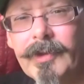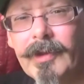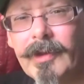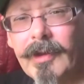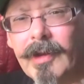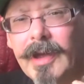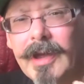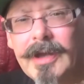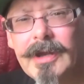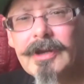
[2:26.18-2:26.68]

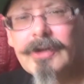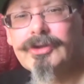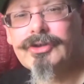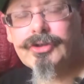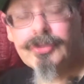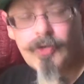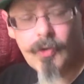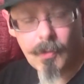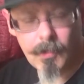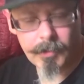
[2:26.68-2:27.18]
A hint of
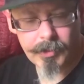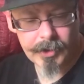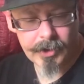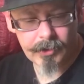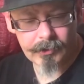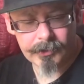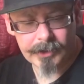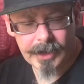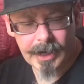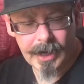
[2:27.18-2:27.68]
strawberry
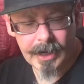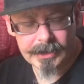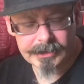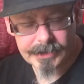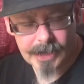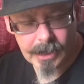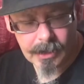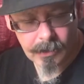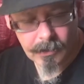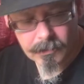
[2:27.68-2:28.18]
on the
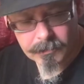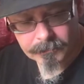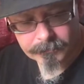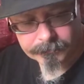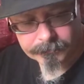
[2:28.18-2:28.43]
exhale.